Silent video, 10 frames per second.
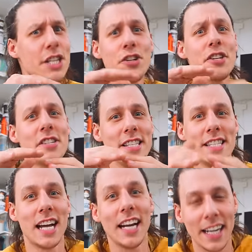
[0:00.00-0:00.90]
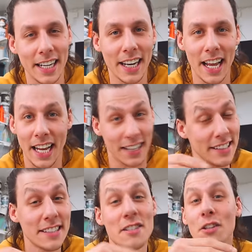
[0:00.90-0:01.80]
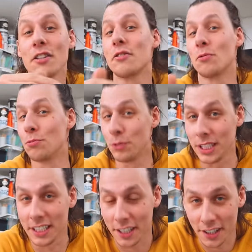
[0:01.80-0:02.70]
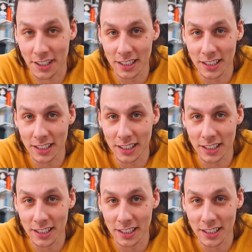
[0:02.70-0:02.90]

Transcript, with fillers: just night and day. I think this looks really good.